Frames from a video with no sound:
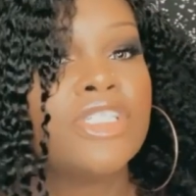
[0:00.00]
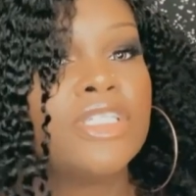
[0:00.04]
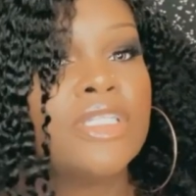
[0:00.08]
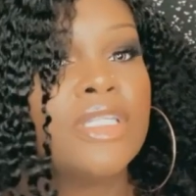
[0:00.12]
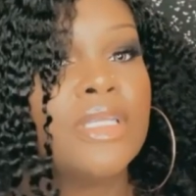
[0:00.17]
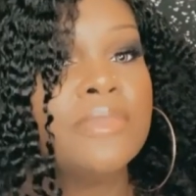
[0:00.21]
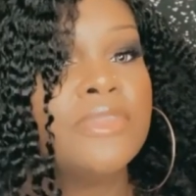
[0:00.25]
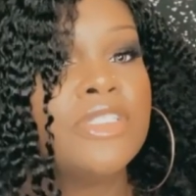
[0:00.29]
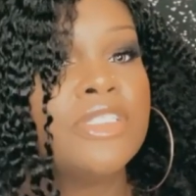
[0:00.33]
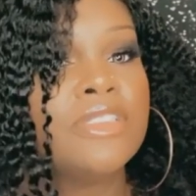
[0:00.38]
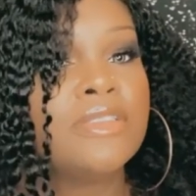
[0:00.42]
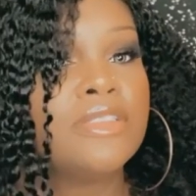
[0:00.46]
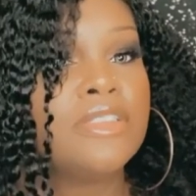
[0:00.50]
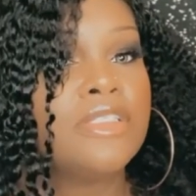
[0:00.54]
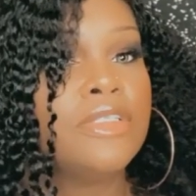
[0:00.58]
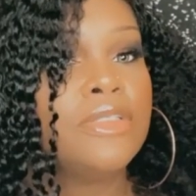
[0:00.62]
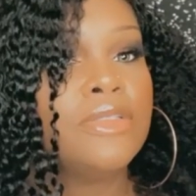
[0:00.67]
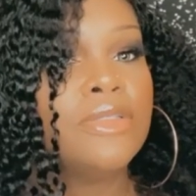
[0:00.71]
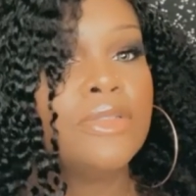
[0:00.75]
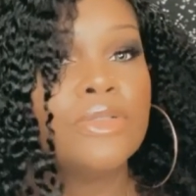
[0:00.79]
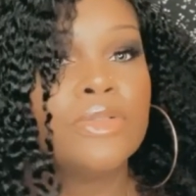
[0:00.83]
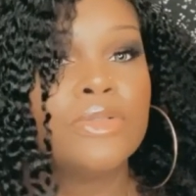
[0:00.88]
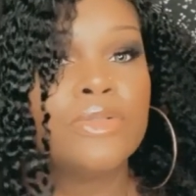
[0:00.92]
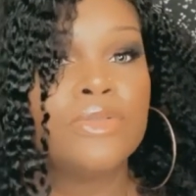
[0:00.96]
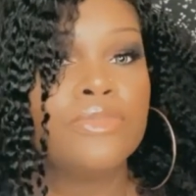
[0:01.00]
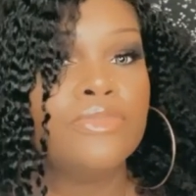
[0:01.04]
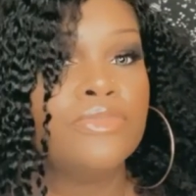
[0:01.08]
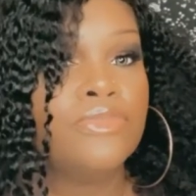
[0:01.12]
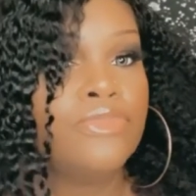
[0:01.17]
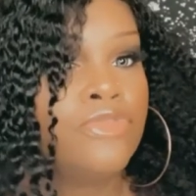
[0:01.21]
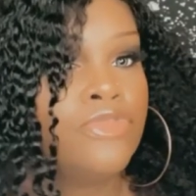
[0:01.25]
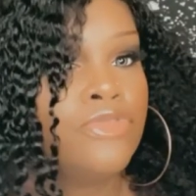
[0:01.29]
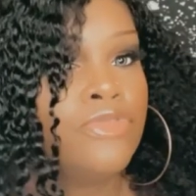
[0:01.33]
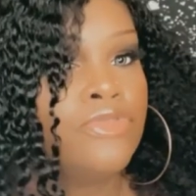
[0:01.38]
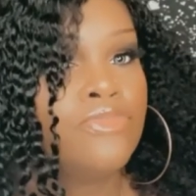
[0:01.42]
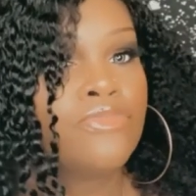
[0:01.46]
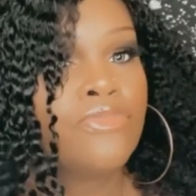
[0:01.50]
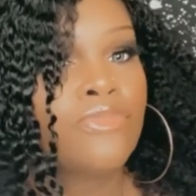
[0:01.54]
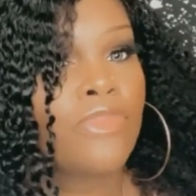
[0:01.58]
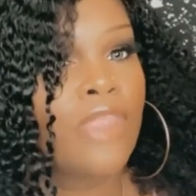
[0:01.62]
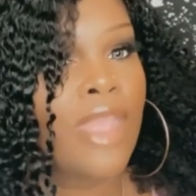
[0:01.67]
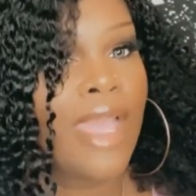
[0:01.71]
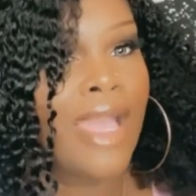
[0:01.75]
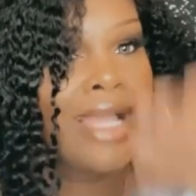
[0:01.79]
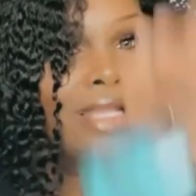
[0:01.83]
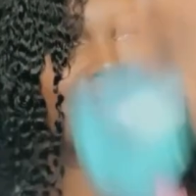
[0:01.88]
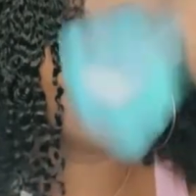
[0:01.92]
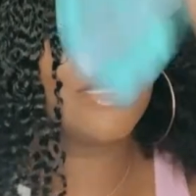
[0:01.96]
I'm just still,
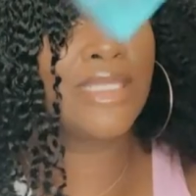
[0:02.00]
I just